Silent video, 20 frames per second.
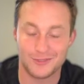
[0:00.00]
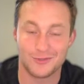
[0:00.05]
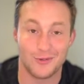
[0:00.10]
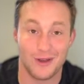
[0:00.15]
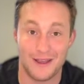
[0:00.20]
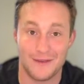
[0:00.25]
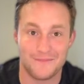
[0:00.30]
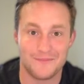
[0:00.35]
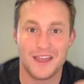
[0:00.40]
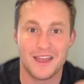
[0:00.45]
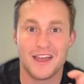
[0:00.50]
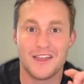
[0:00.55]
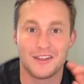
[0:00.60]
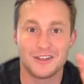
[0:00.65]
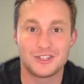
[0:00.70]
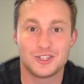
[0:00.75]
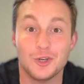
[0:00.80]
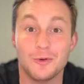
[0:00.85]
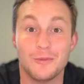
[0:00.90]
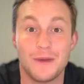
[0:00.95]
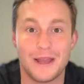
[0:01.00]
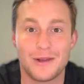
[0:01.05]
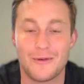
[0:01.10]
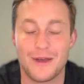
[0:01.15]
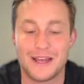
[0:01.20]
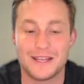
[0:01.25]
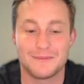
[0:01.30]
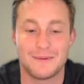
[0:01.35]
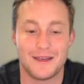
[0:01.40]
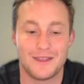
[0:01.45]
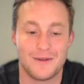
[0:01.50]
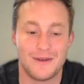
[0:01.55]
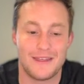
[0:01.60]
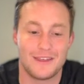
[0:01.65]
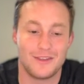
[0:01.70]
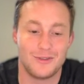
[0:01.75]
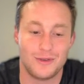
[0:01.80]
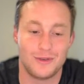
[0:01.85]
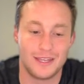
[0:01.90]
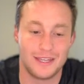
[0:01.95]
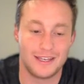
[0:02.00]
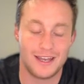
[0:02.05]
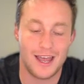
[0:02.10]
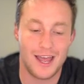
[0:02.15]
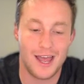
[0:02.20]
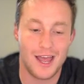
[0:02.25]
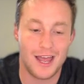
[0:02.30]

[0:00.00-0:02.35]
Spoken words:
great. There's two main ways, by the way, that you can